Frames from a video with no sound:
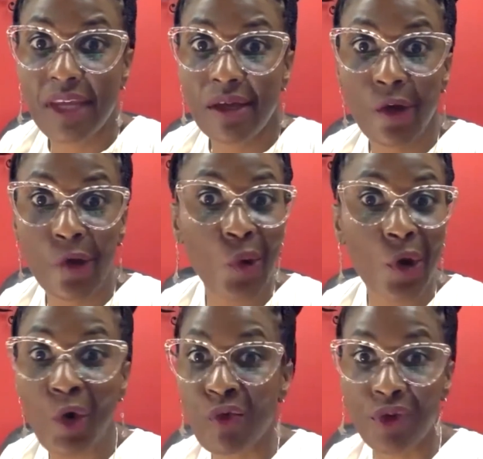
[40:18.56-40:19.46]
or
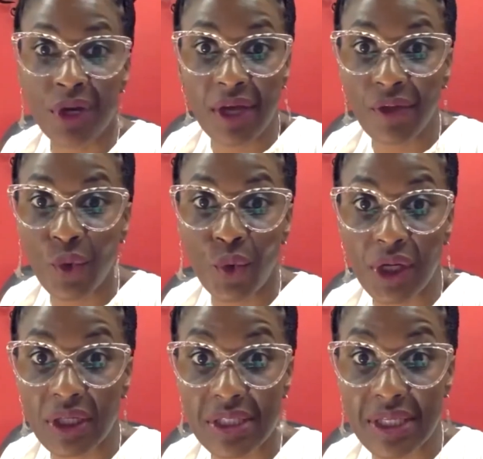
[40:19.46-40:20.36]
over another
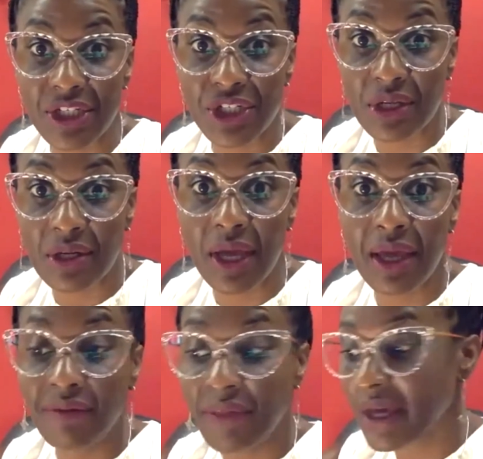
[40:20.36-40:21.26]
organization,
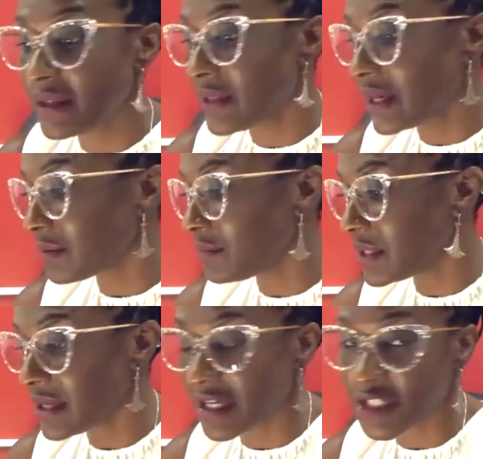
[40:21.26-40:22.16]
and they can be
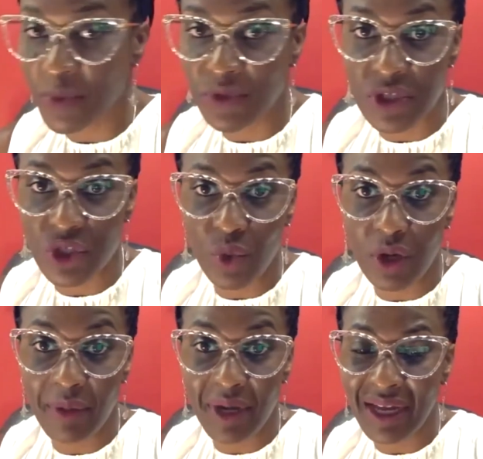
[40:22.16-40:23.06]
the experts as well.
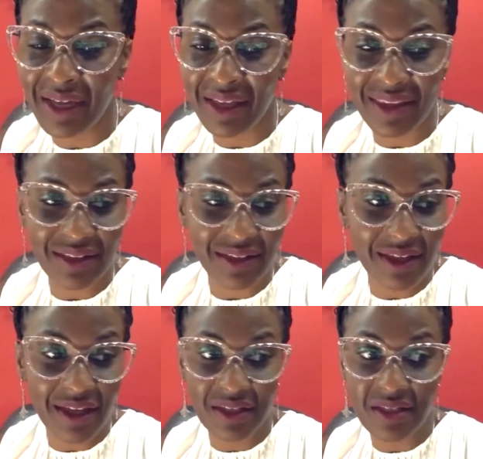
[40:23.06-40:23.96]
But I think
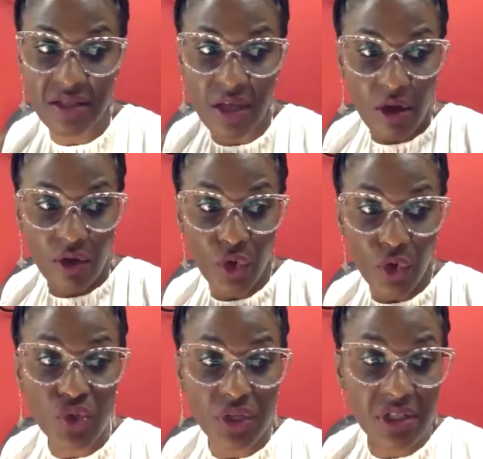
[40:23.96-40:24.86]

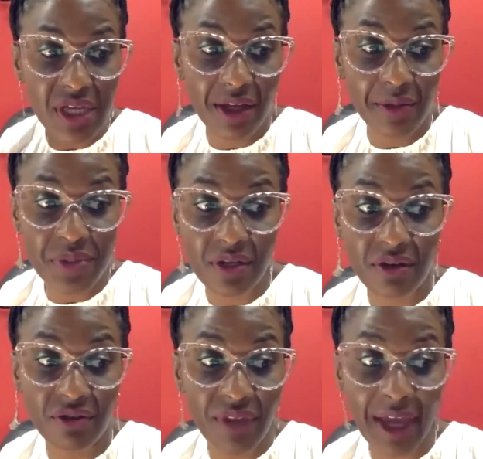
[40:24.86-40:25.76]
those are the types
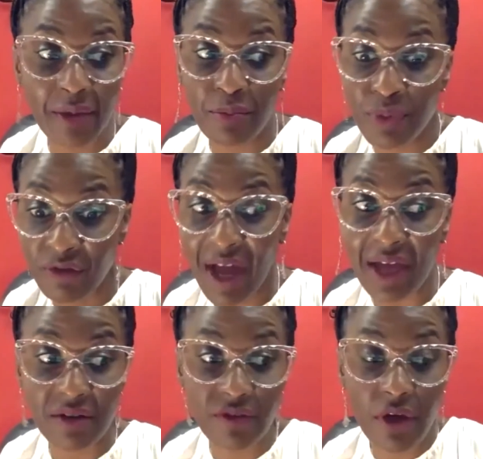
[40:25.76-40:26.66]
of like
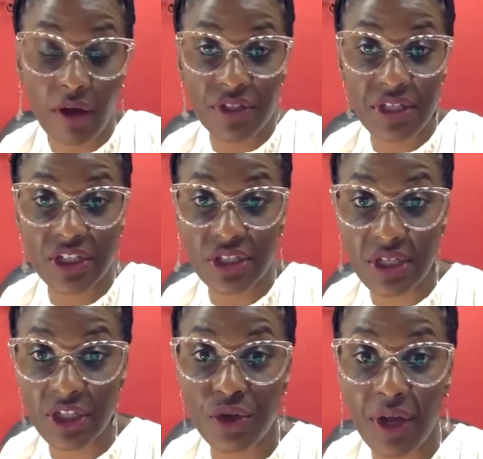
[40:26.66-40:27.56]
provocative conversations
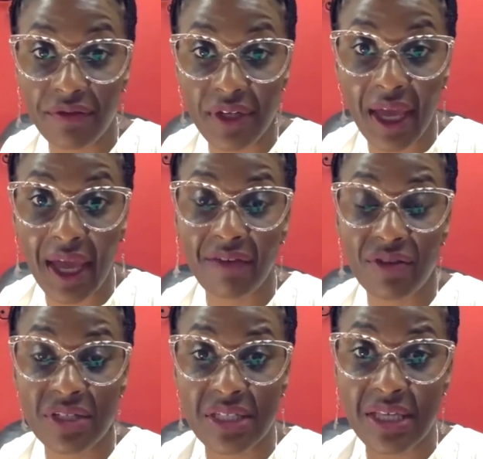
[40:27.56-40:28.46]
that you have to have,
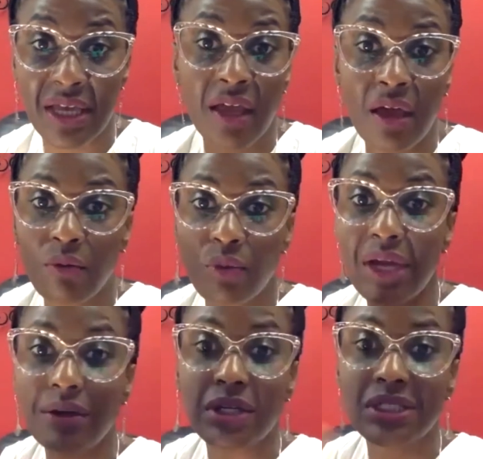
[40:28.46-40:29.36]
and to say, we're not
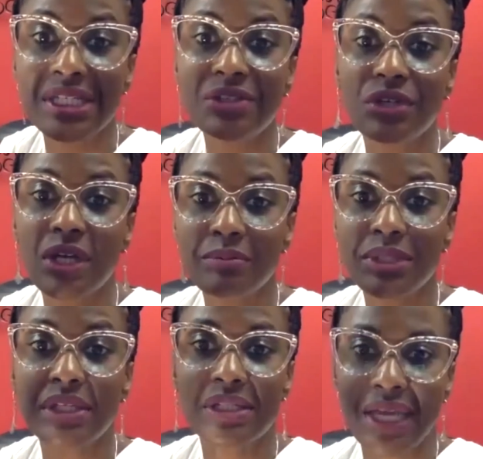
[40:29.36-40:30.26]
going to continue to come to
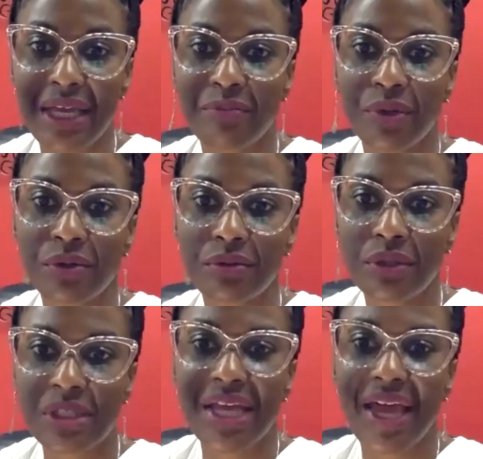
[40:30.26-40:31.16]
the table
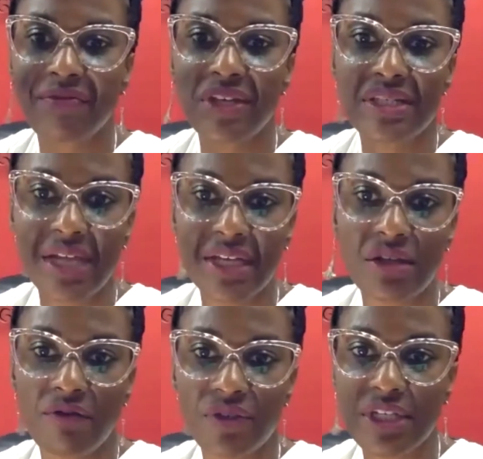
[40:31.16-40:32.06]
to have these nice
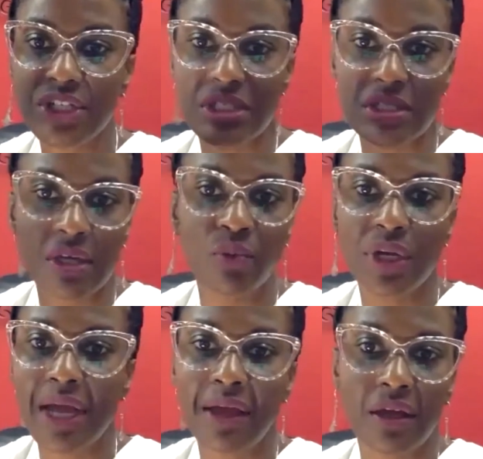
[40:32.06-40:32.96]
conversations and we're
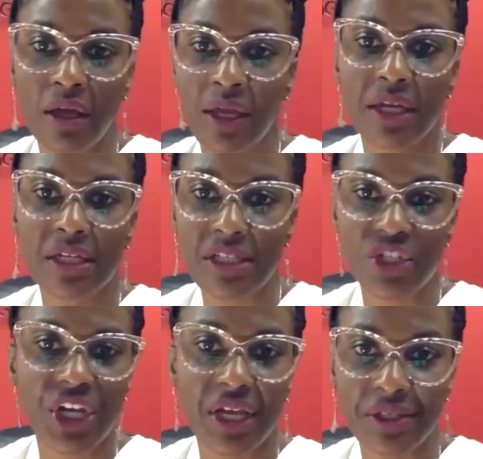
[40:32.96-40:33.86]
not getting to
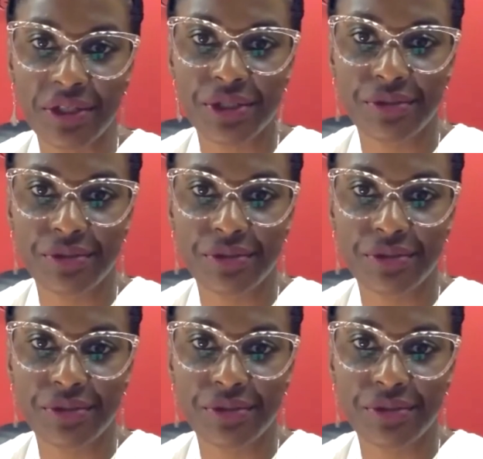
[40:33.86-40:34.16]
change.